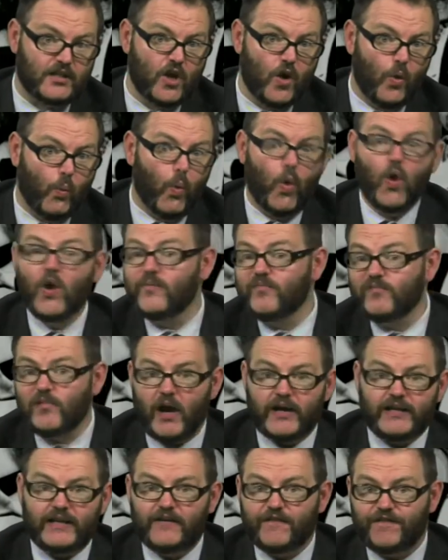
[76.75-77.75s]
worm
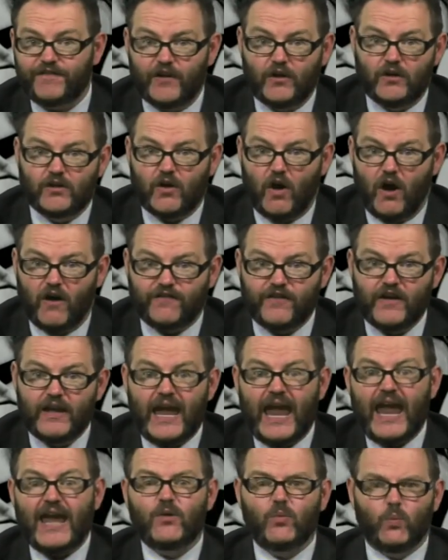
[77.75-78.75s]
riding Phil Goff
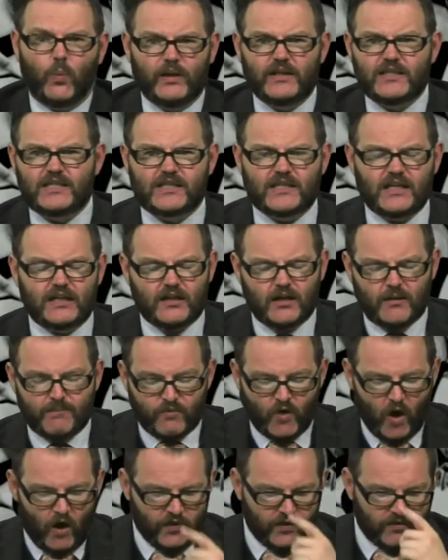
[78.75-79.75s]
and Winston
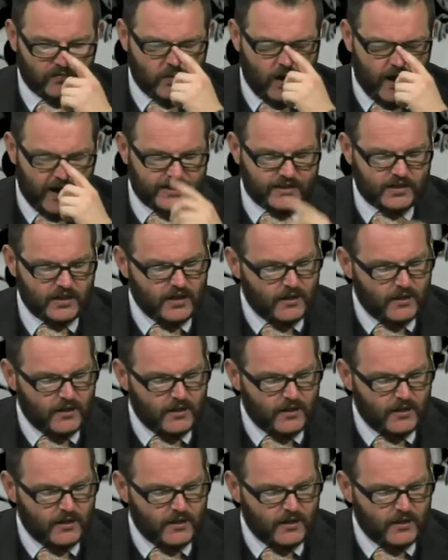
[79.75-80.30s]
on the rise.